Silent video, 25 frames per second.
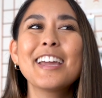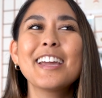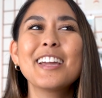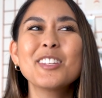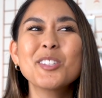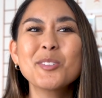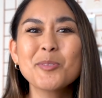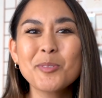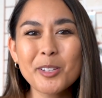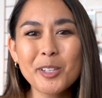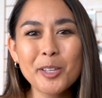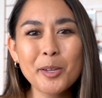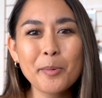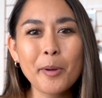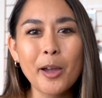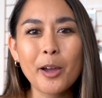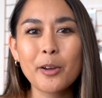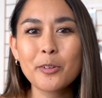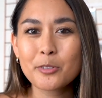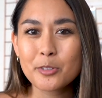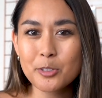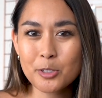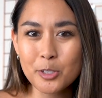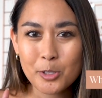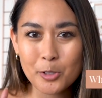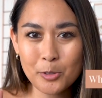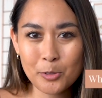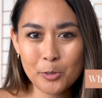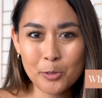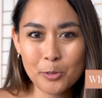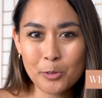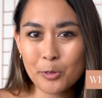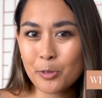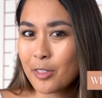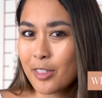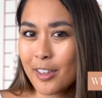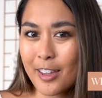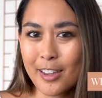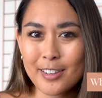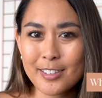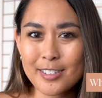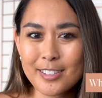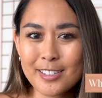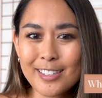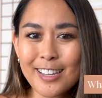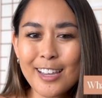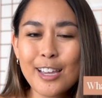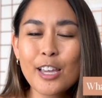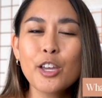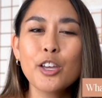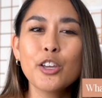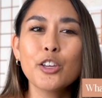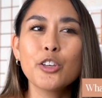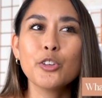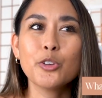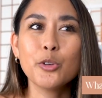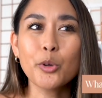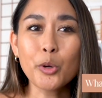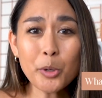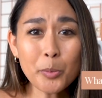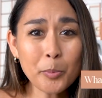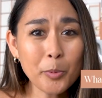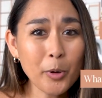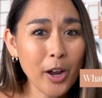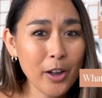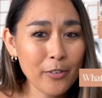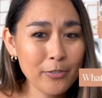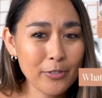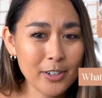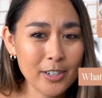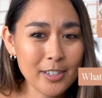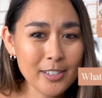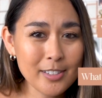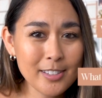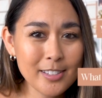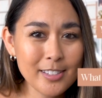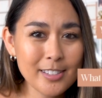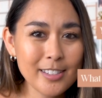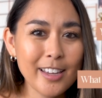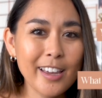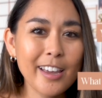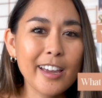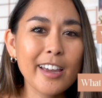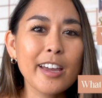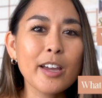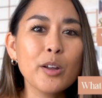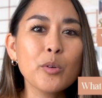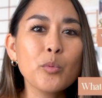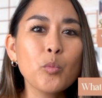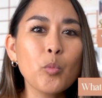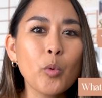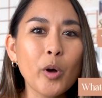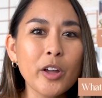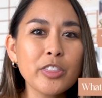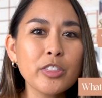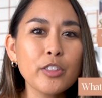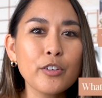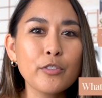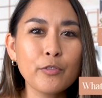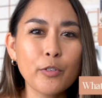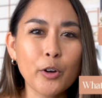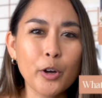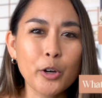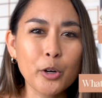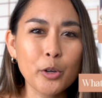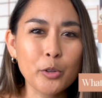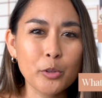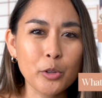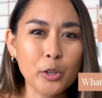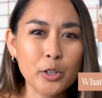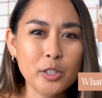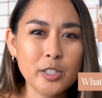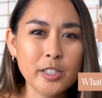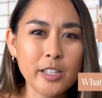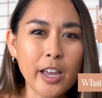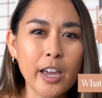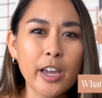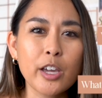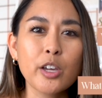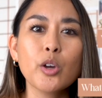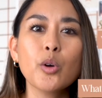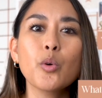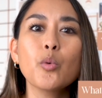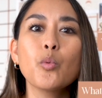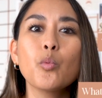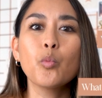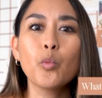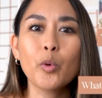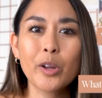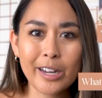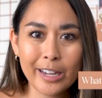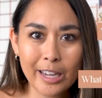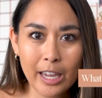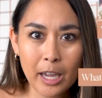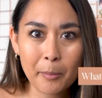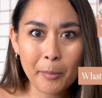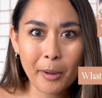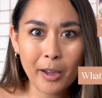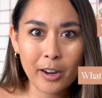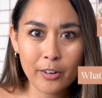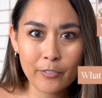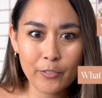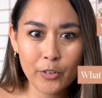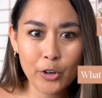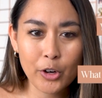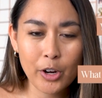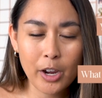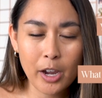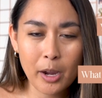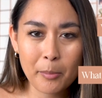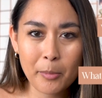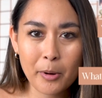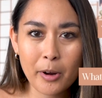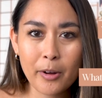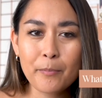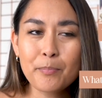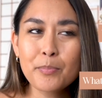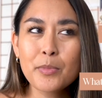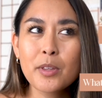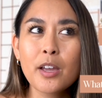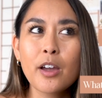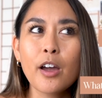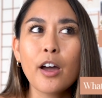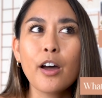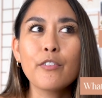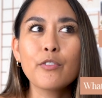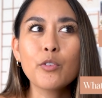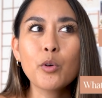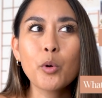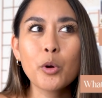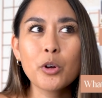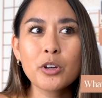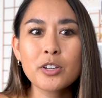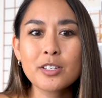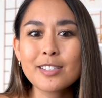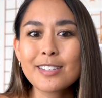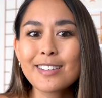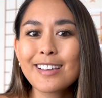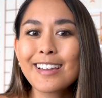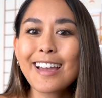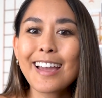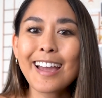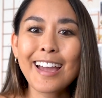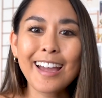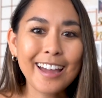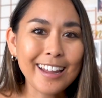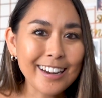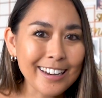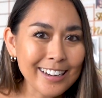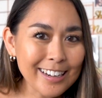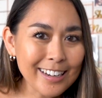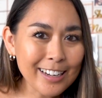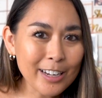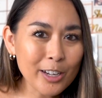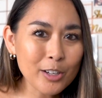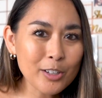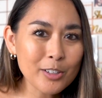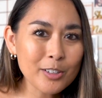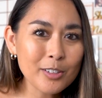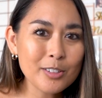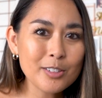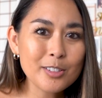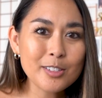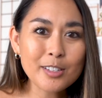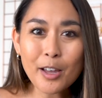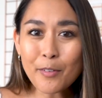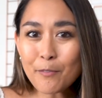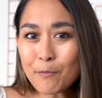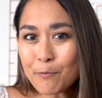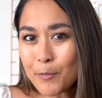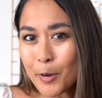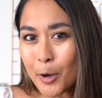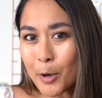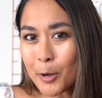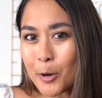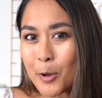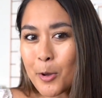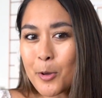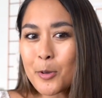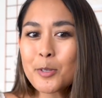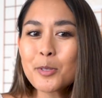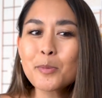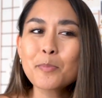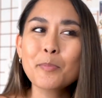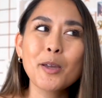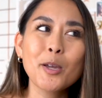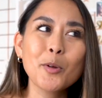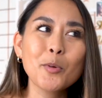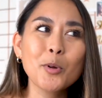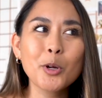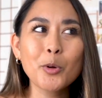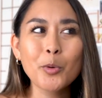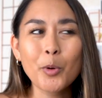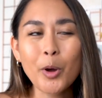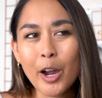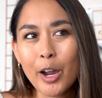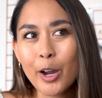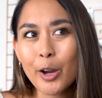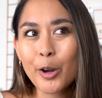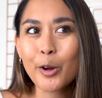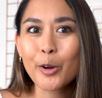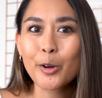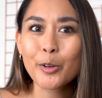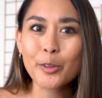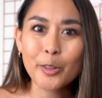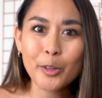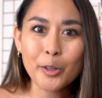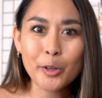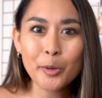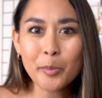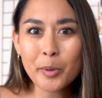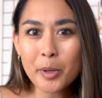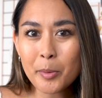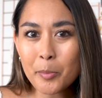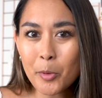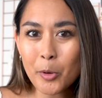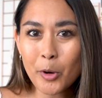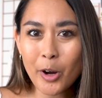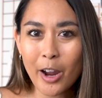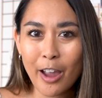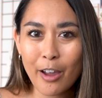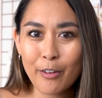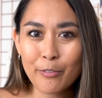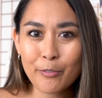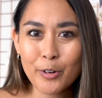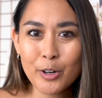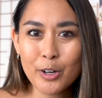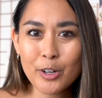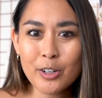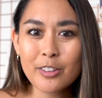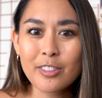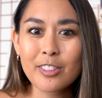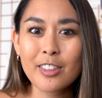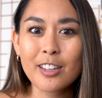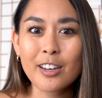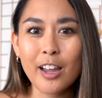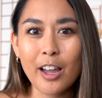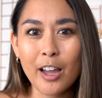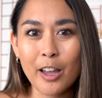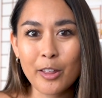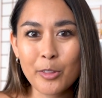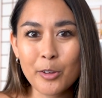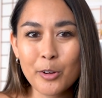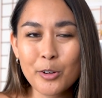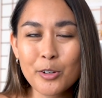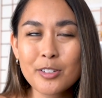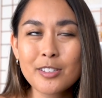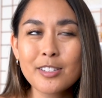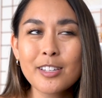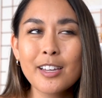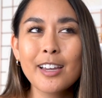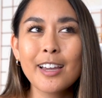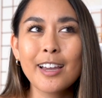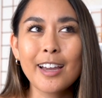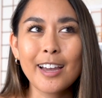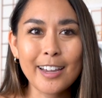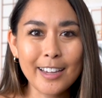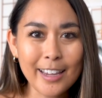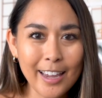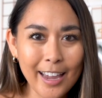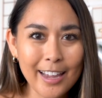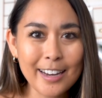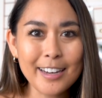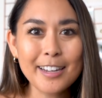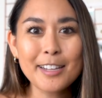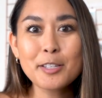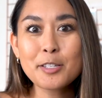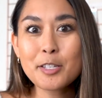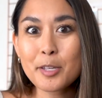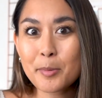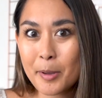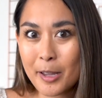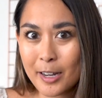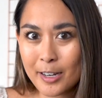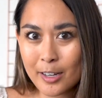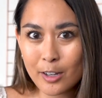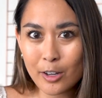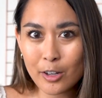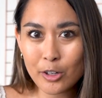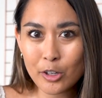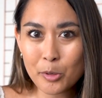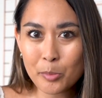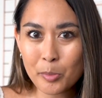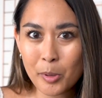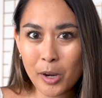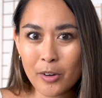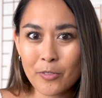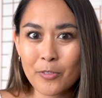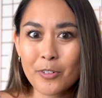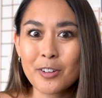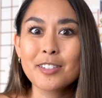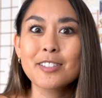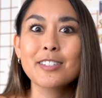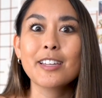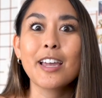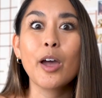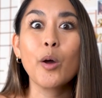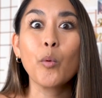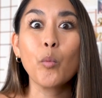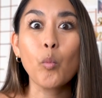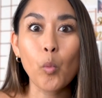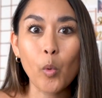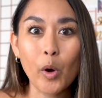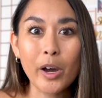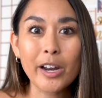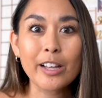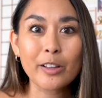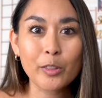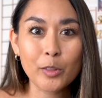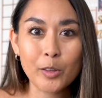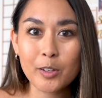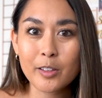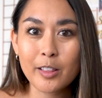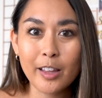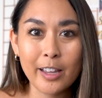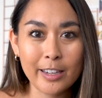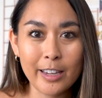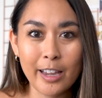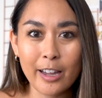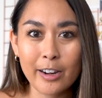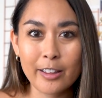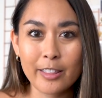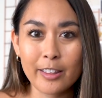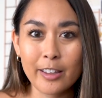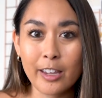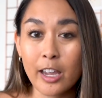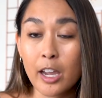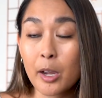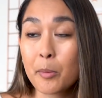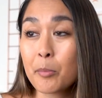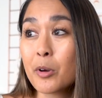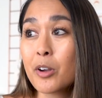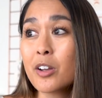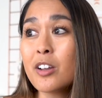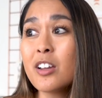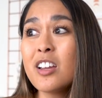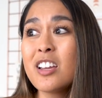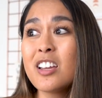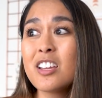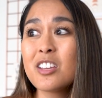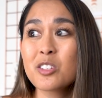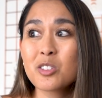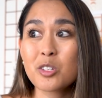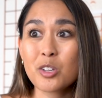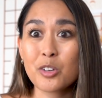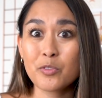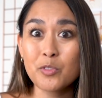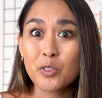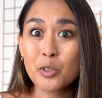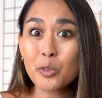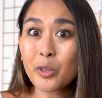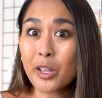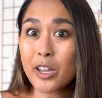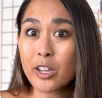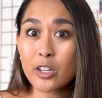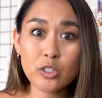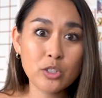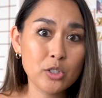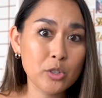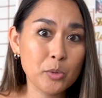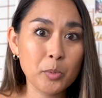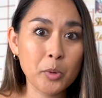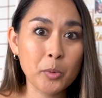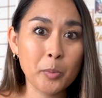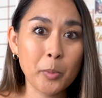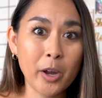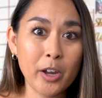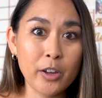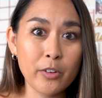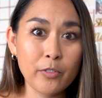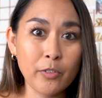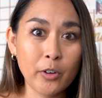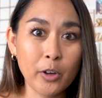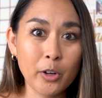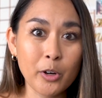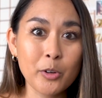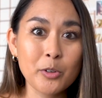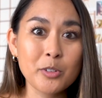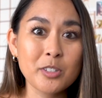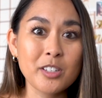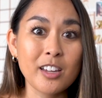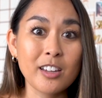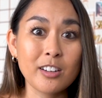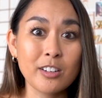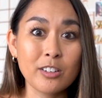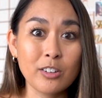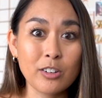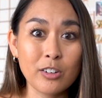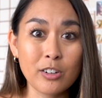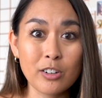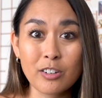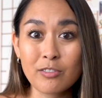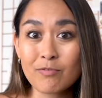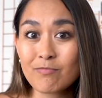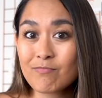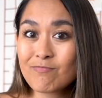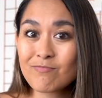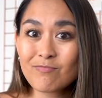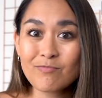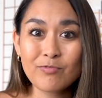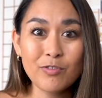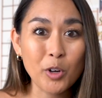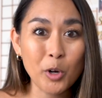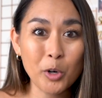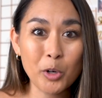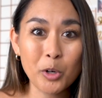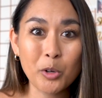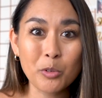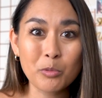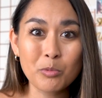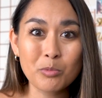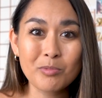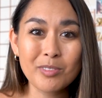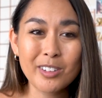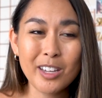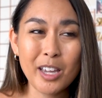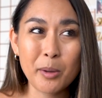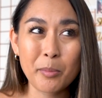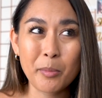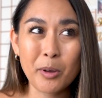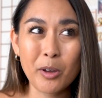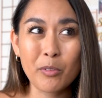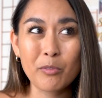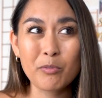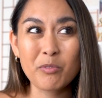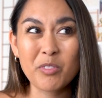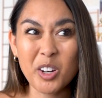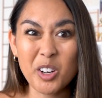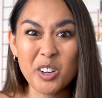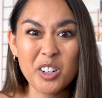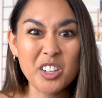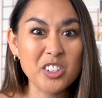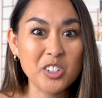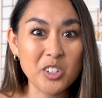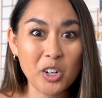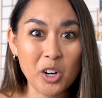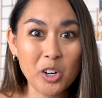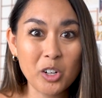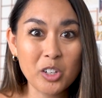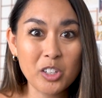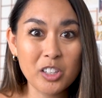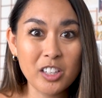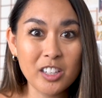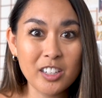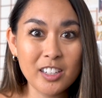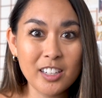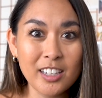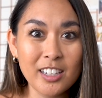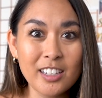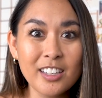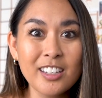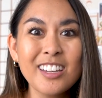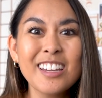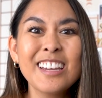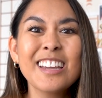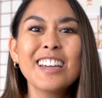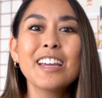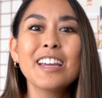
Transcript: It's really about 2 things: your preference and what the photo looks like when it came out of your camera. Of course, editing some photos may require a little bit more effort than others. Again, depending on your preference and what it looked like out of the camera. So if you like super bright photos and your photo came out very dark looking,